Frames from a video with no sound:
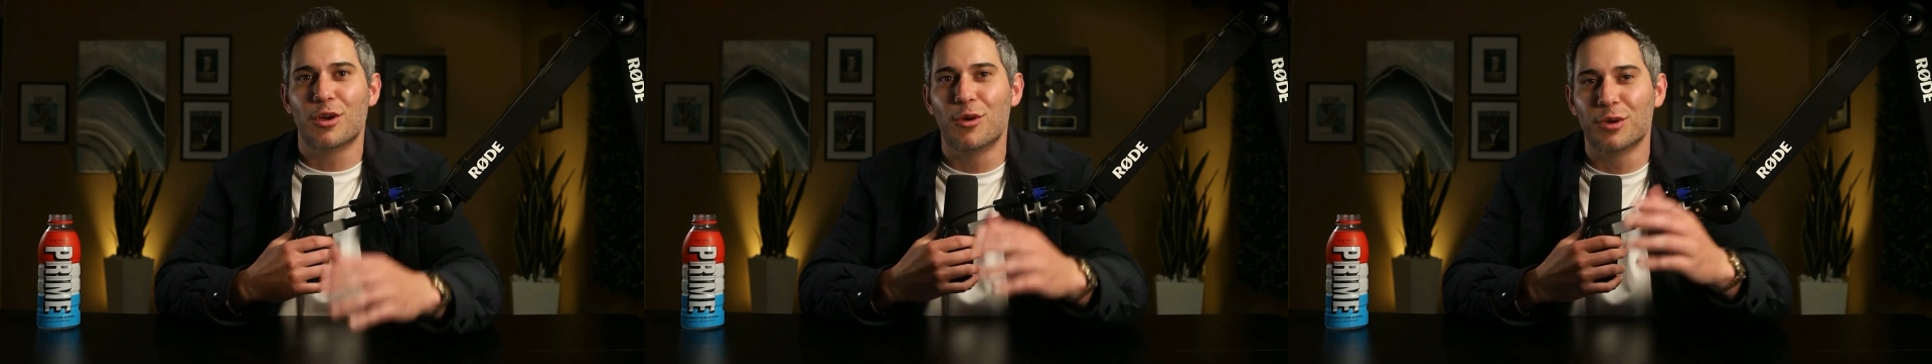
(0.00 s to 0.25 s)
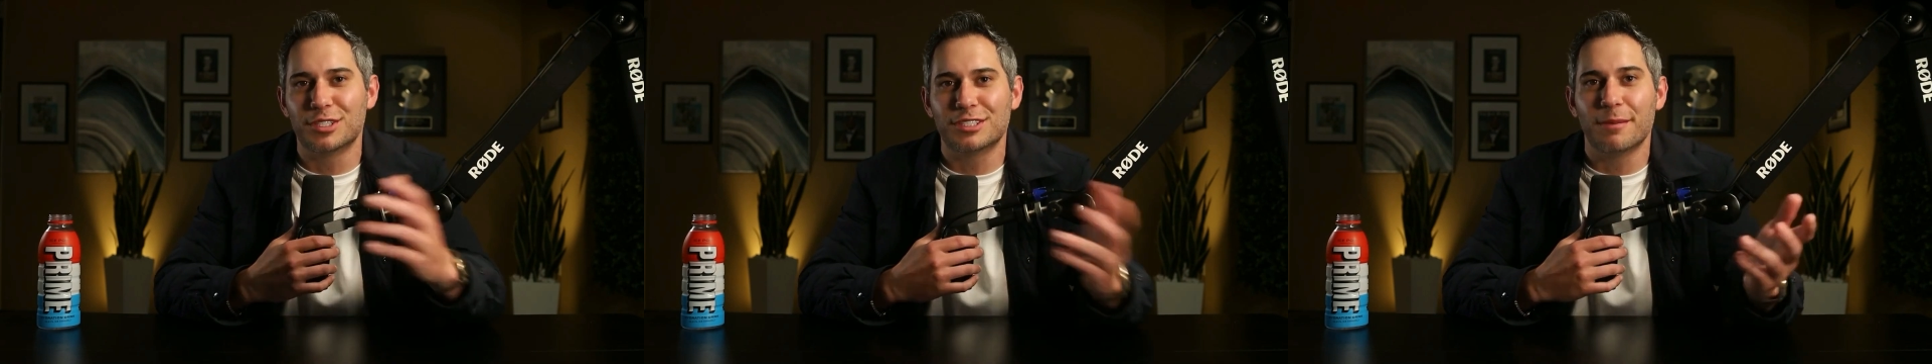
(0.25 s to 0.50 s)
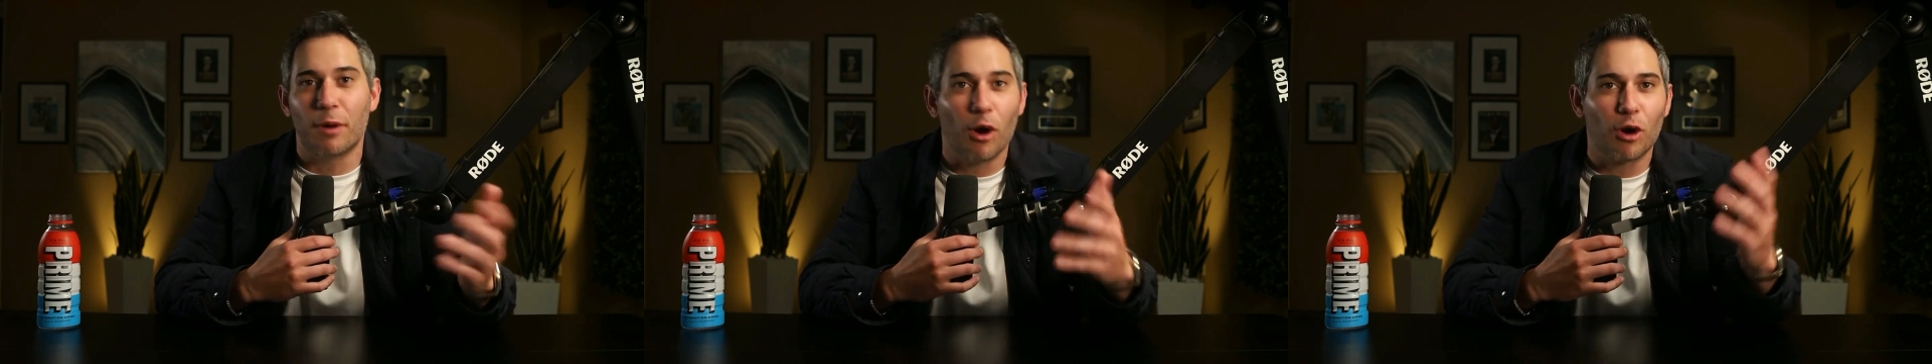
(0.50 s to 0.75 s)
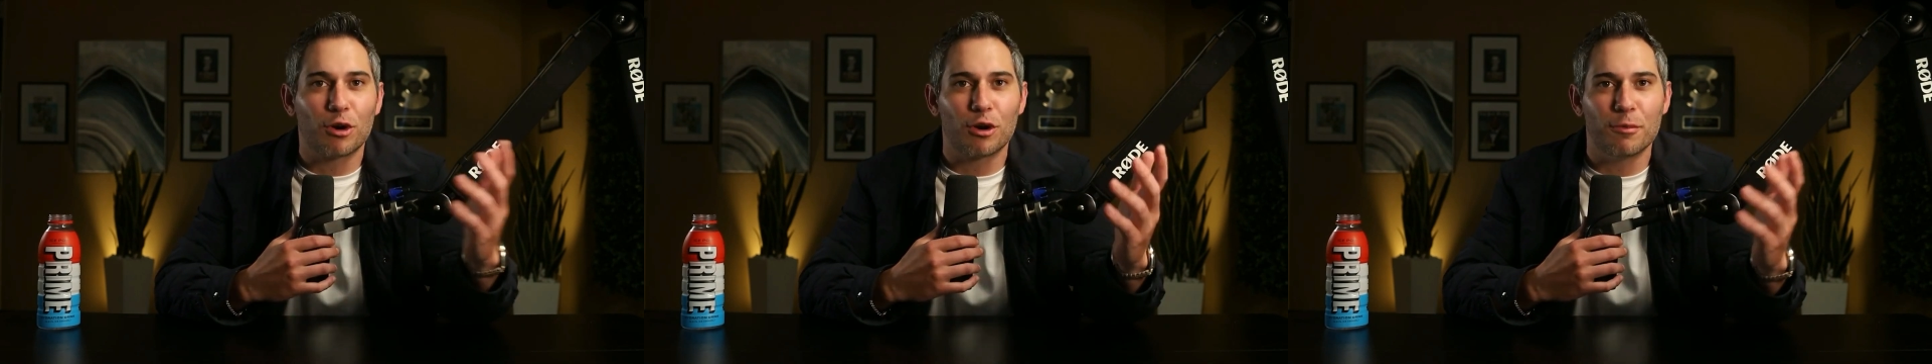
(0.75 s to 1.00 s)
with some
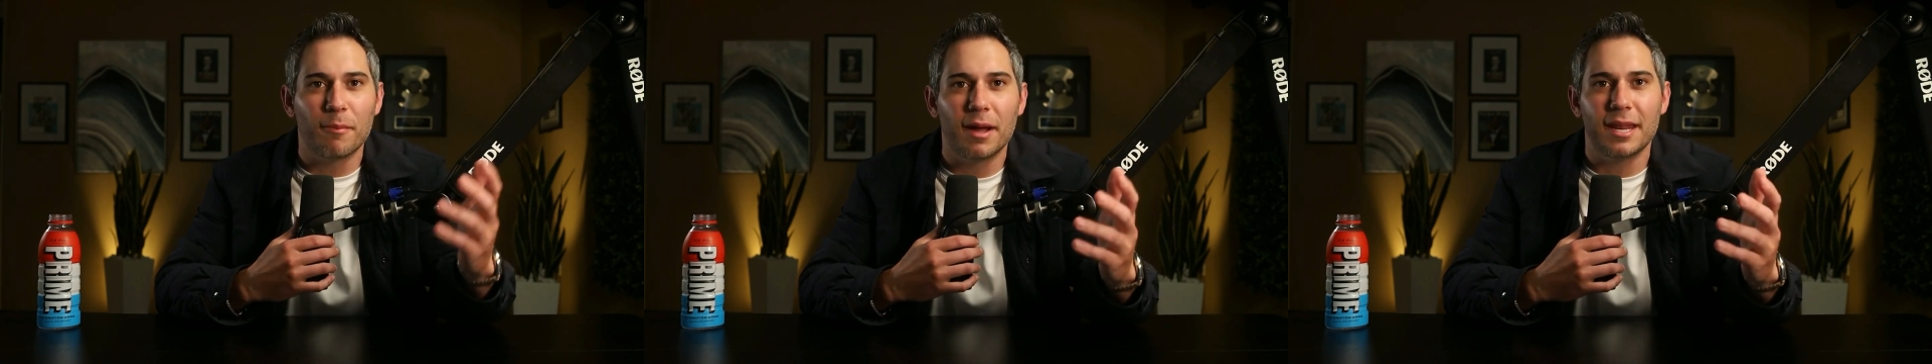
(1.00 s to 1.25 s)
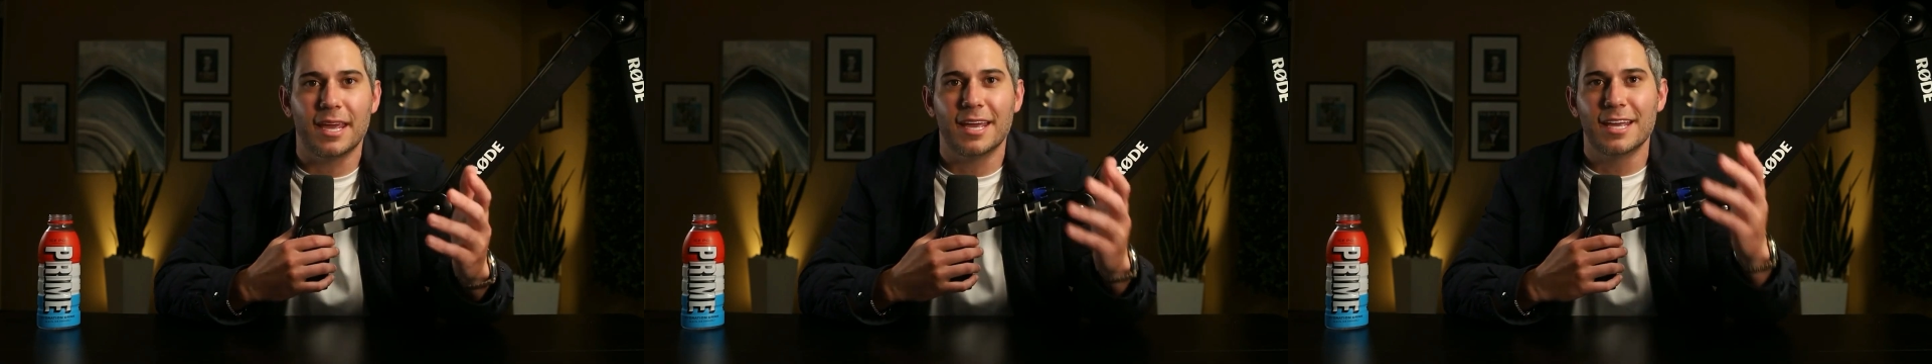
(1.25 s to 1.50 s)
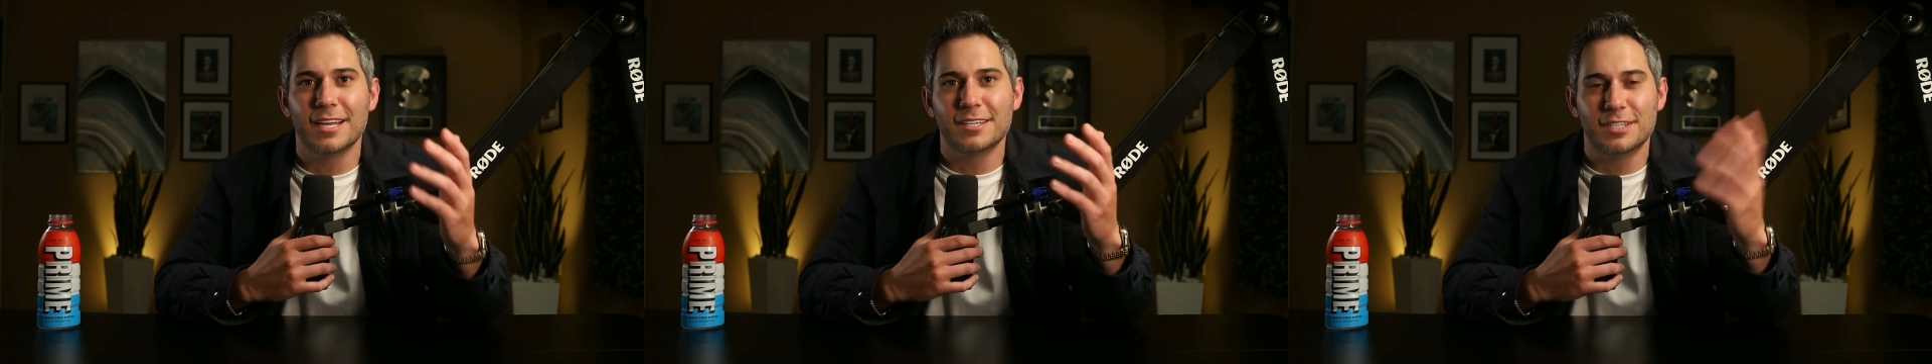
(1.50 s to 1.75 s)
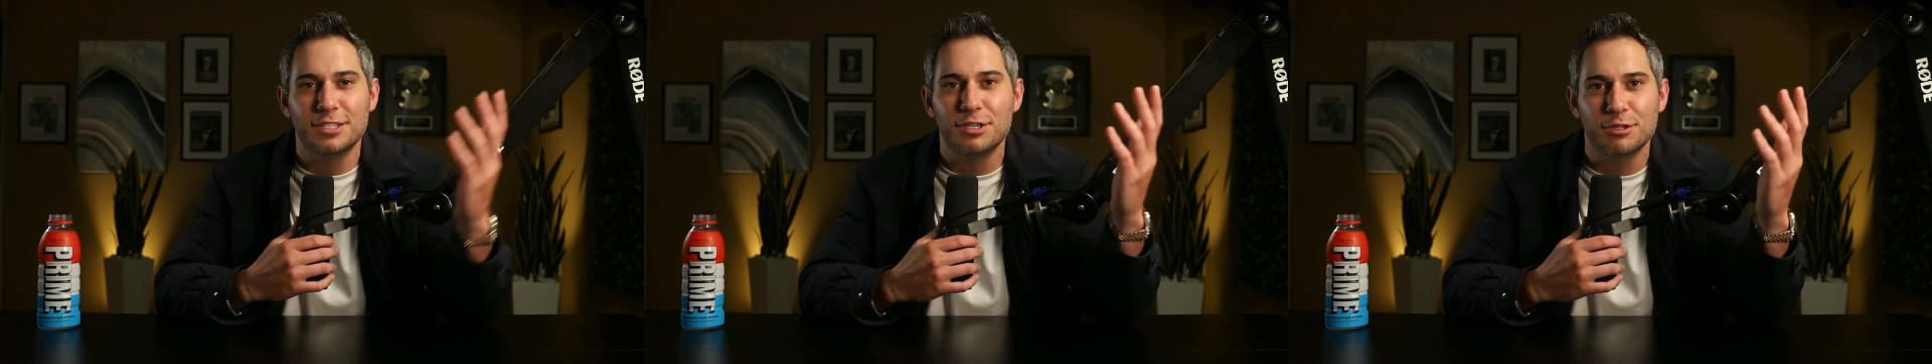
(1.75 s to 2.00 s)
hard-earned money
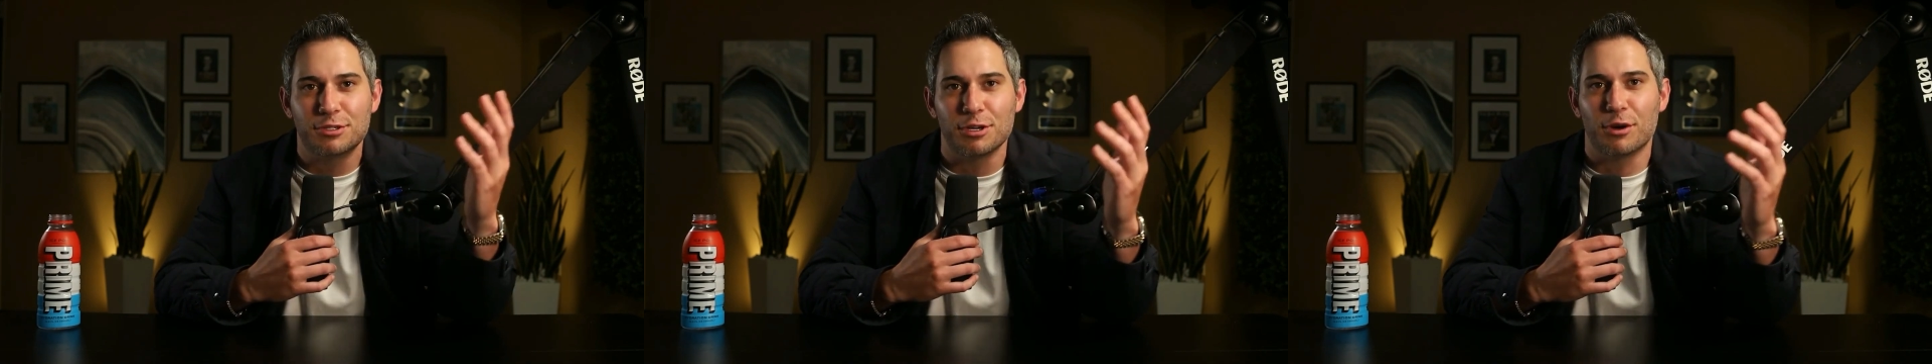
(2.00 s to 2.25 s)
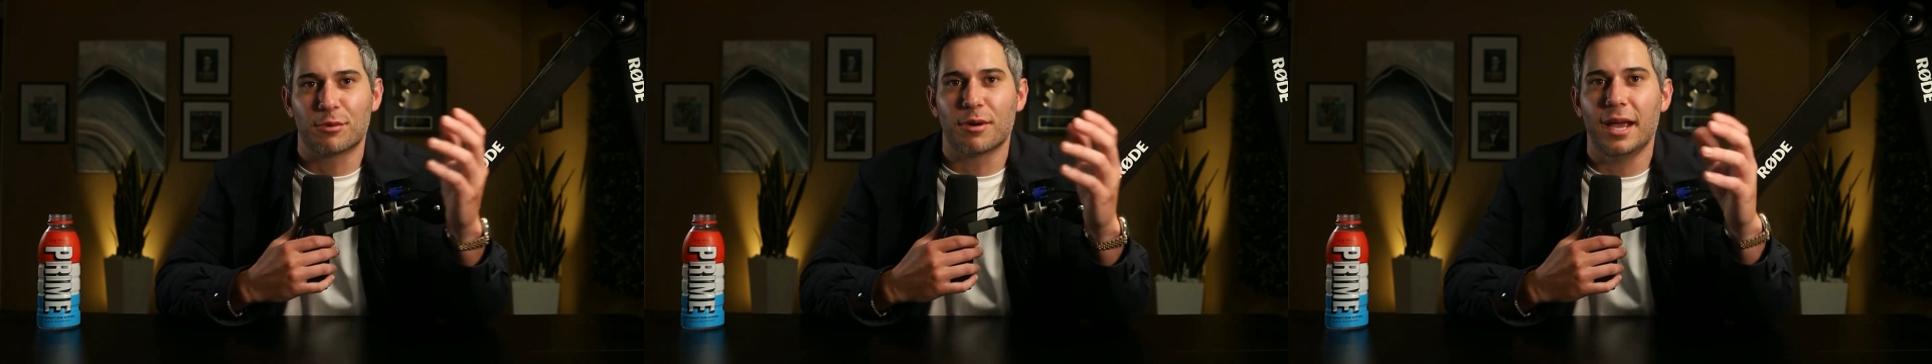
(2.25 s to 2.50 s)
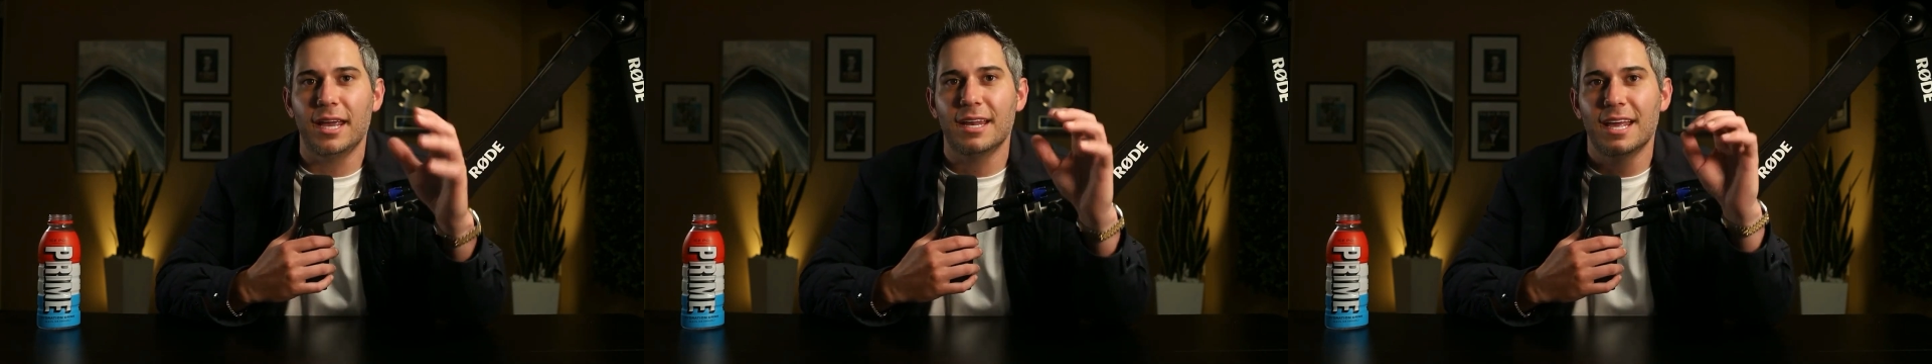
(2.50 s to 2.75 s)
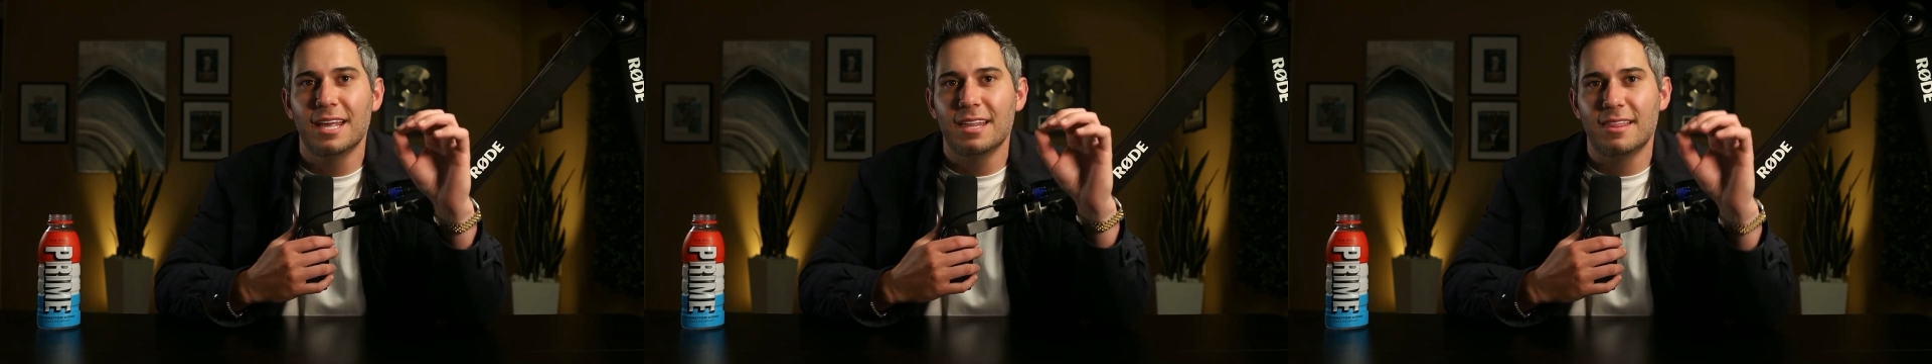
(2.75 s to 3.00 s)
to do so, right?